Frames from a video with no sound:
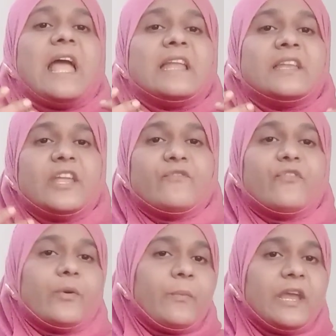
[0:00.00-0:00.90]
and
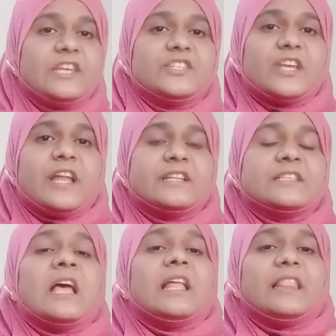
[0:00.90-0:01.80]

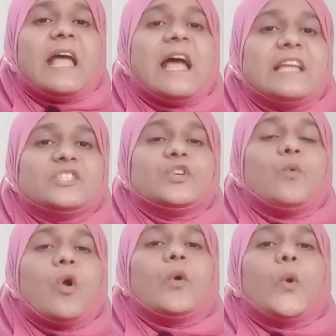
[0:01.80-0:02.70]
informations that
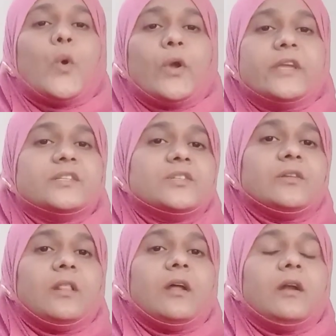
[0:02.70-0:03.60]
you are going to
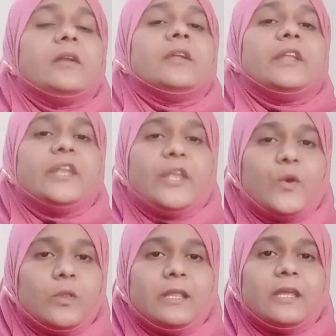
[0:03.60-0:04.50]
learn
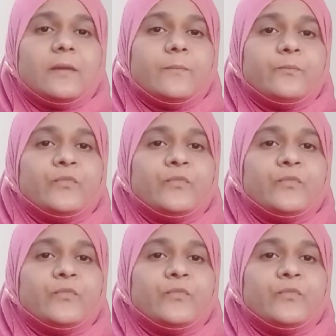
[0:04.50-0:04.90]
newly.